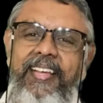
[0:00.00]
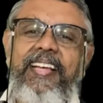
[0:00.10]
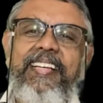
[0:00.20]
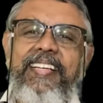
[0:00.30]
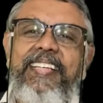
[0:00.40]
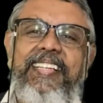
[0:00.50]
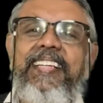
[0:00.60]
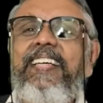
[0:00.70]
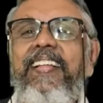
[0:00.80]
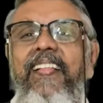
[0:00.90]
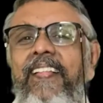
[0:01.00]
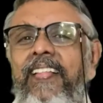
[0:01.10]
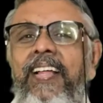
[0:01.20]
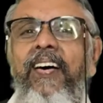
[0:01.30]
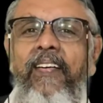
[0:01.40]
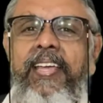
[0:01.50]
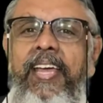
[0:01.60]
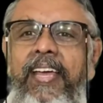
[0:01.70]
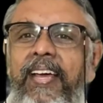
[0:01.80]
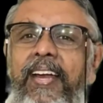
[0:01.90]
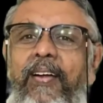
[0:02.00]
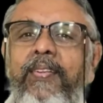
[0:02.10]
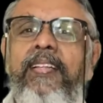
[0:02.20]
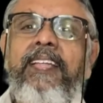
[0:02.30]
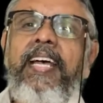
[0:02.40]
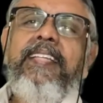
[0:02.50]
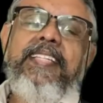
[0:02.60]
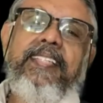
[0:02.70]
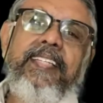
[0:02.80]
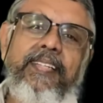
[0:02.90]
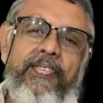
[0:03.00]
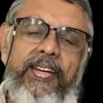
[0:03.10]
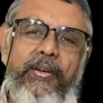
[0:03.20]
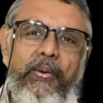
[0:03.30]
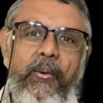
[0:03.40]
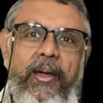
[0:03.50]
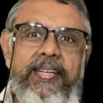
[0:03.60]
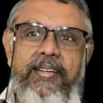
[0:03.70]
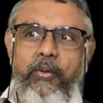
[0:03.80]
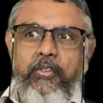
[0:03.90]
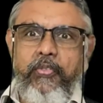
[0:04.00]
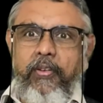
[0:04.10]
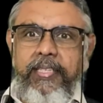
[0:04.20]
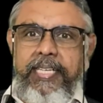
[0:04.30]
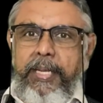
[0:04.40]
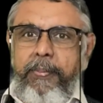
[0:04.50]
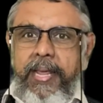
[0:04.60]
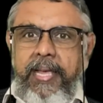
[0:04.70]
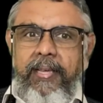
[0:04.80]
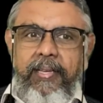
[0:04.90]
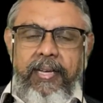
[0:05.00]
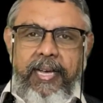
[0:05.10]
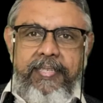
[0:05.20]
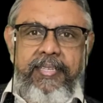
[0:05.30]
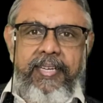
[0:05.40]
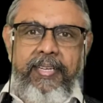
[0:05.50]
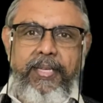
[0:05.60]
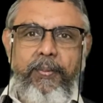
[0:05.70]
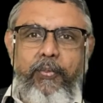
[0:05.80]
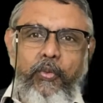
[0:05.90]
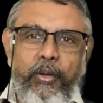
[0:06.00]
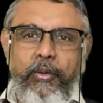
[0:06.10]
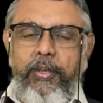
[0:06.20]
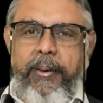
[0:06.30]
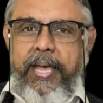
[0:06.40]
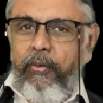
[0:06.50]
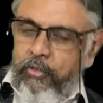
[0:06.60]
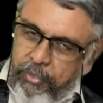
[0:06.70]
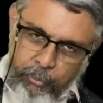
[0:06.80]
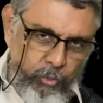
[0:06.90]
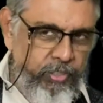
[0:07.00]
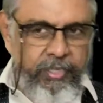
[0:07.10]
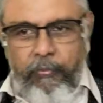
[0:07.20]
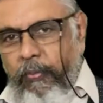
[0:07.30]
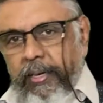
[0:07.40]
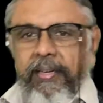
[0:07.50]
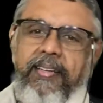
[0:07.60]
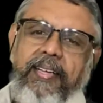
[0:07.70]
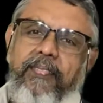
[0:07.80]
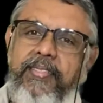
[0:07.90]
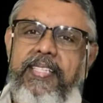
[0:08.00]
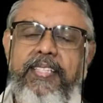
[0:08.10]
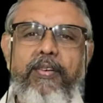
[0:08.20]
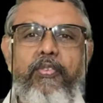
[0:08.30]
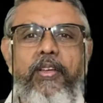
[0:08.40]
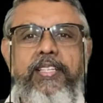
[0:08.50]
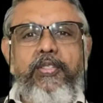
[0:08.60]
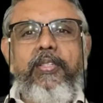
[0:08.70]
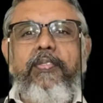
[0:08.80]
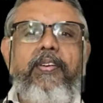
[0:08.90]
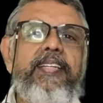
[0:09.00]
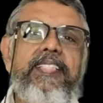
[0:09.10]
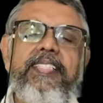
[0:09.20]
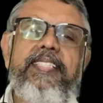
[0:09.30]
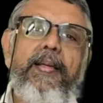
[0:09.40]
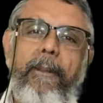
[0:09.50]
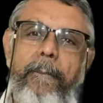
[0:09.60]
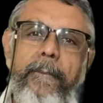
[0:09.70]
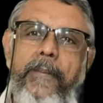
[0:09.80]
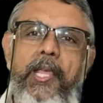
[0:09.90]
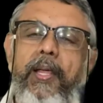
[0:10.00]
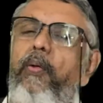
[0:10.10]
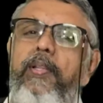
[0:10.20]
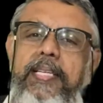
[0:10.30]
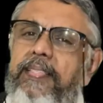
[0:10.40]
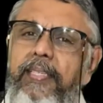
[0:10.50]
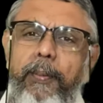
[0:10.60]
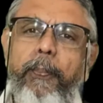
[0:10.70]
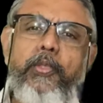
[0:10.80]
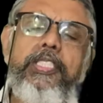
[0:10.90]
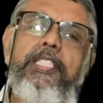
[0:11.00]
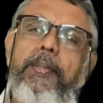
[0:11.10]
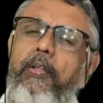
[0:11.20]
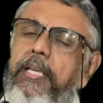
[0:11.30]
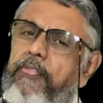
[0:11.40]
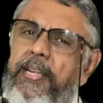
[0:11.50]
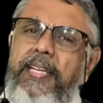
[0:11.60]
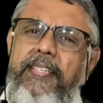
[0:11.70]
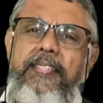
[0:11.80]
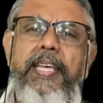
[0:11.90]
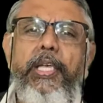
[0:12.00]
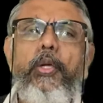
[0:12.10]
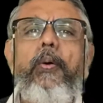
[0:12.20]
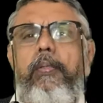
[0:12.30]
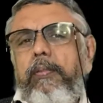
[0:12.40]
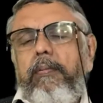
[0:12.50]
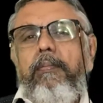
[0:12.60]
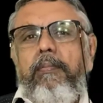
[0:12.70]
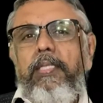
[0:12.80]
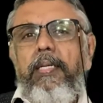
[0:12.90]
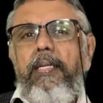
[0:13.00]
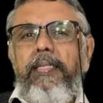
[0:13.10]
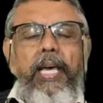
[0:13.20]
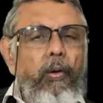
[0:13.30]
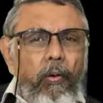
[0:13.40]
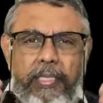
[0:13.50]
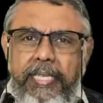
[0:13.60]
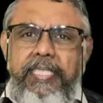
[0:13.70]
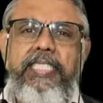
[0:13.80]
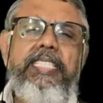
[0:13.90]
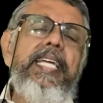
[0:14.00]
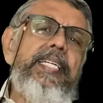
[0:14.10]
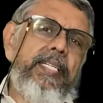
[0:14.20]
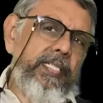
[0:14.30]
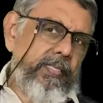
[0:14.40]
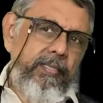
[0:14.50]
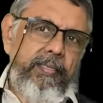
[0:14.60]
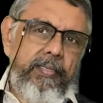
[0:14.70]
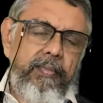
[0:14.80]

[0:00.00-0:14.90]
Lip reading: that. Okay, now this guy sits in the front row and looks for the tea break, and suddenly he moves on to the back row, push someone with his influence to the front seat. Well, these are the pushers because they feel insecure. They are not the initiators.